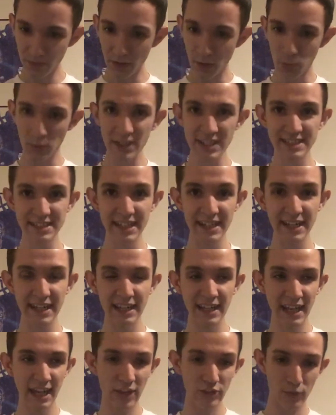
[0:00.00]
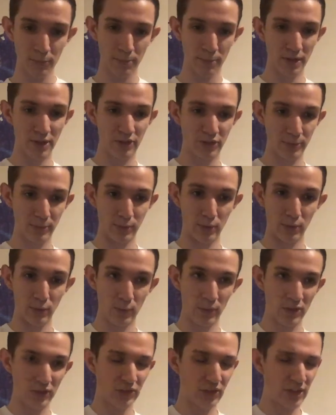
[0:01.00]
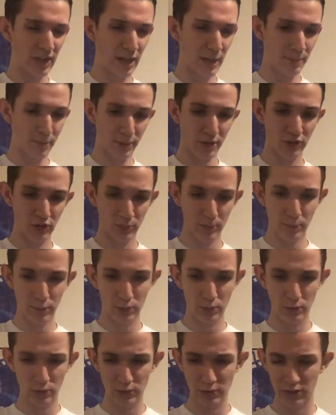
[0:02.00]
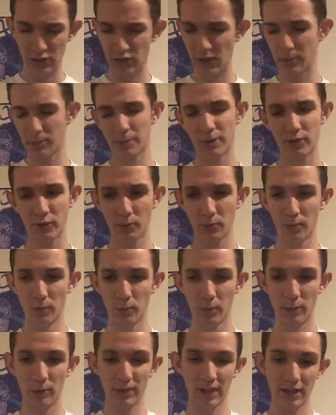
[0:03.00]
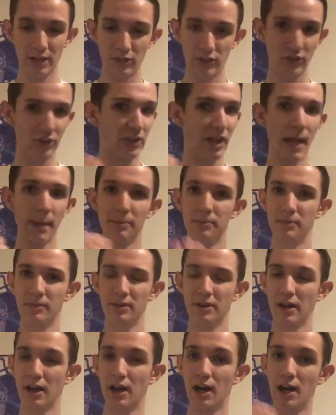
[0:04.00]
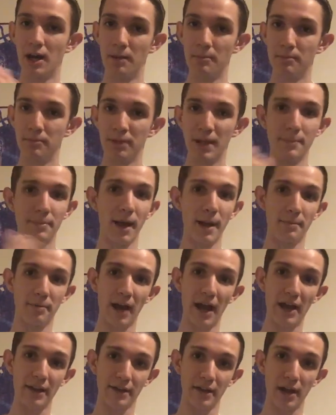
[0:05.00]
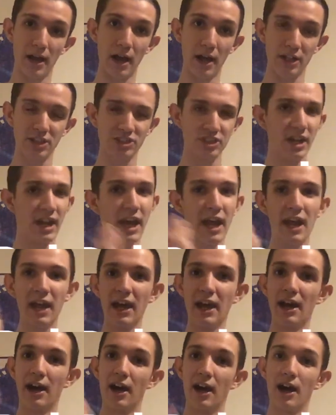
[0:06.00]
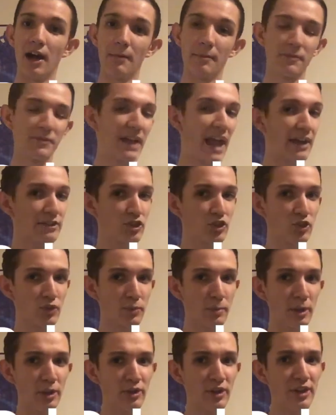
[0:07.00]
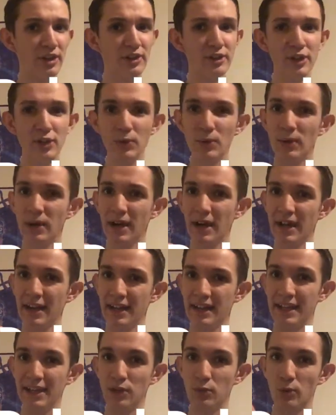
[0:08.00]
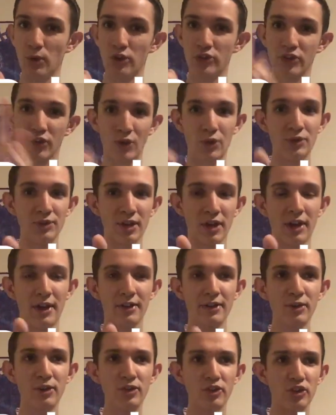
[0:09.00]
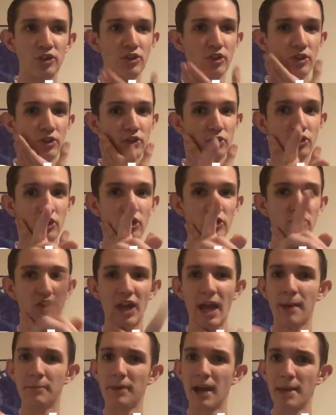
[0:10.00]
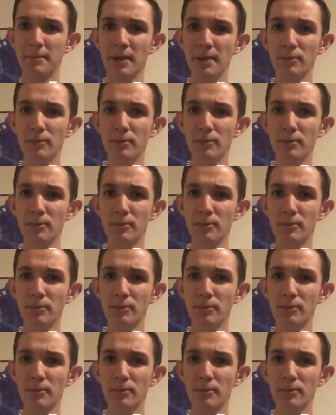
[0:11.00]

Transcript: we see is a principal. We see a principal. His name is Principal Wilkins. His name played by Brian Cox. If the actor is familiar to you, he was Kurt Connors in the Sam Raimi